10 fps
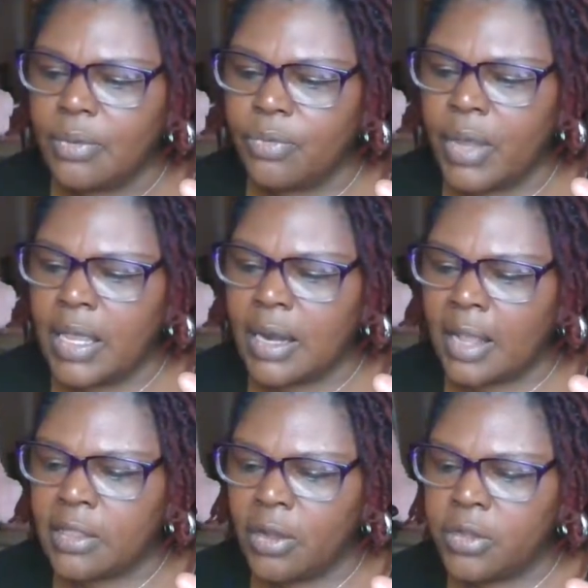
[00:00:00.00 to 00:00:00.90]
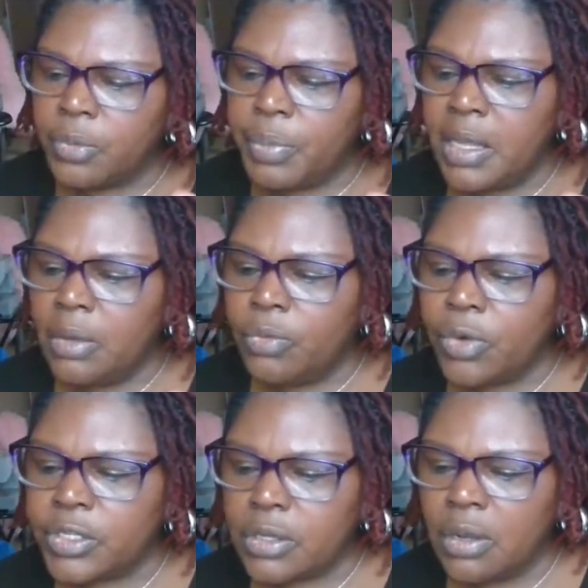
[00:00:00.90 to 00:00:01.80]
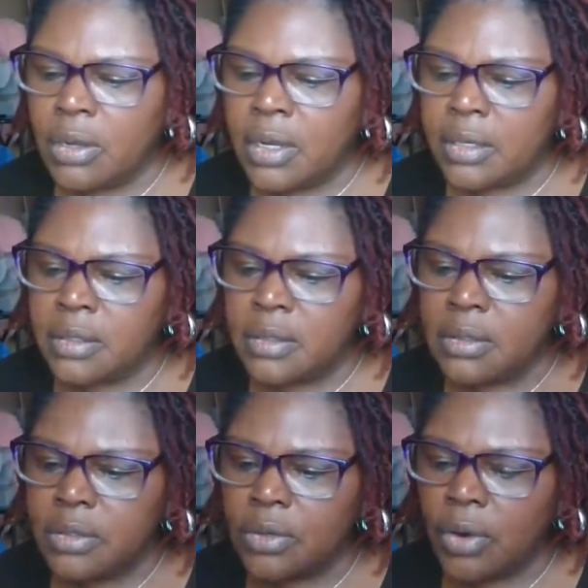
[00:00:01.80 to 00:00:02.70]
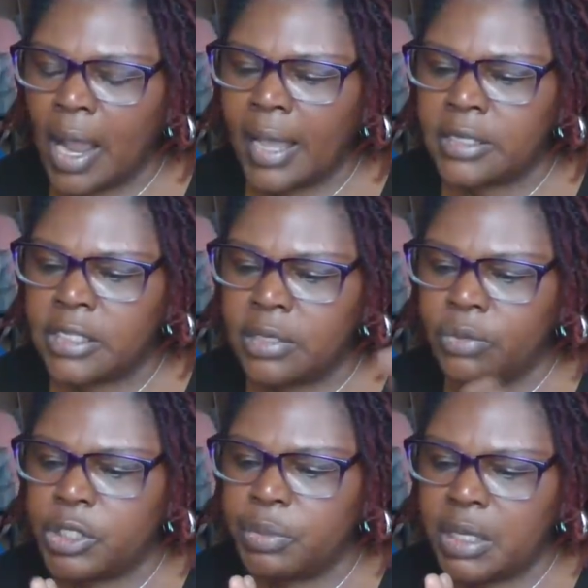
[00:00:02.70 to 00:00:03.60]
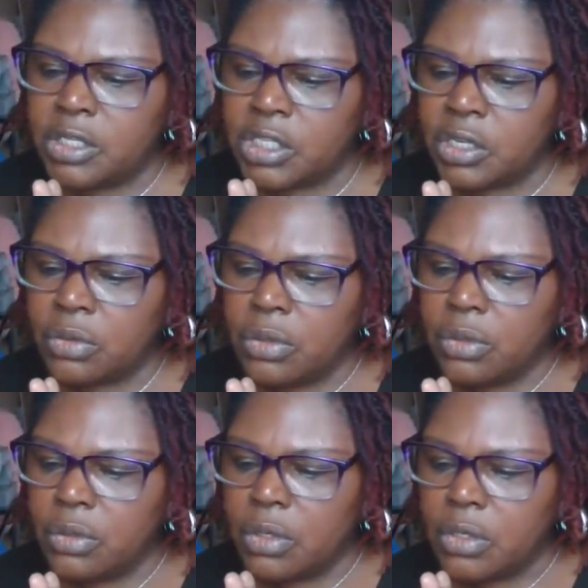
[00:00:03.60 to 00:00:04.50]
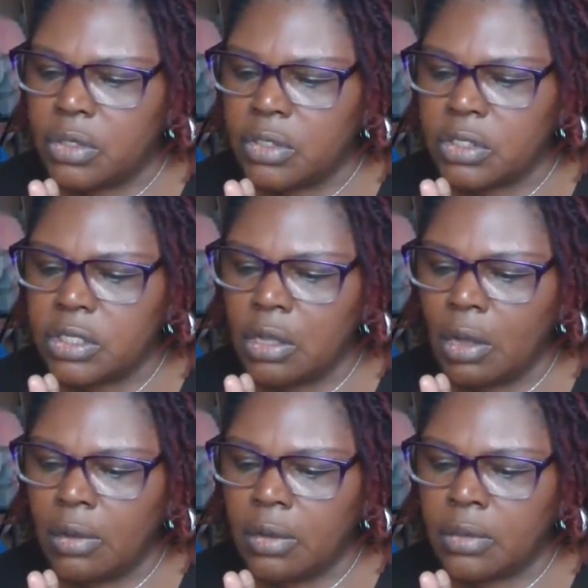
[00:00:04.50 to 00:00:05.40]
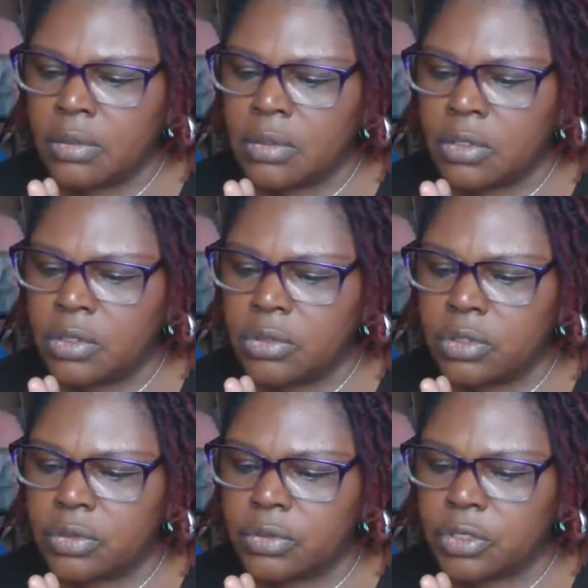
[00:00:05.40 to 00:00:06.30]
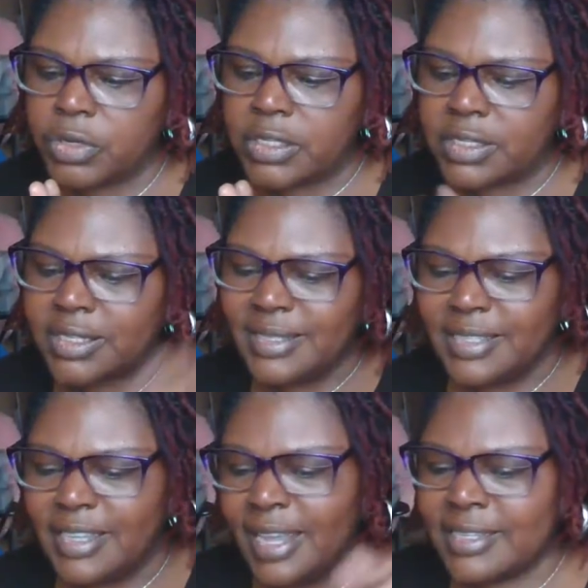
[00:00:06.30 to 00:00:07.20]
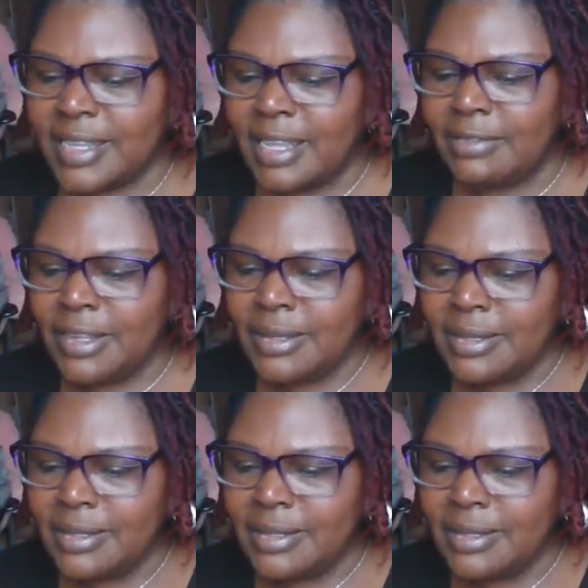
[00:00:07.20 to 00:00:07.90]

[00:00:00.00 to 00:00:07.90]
Wait, I thought your pick was on your I G. What you mean, Jill? See y'all on the YouTube streets. Yes, Kiva.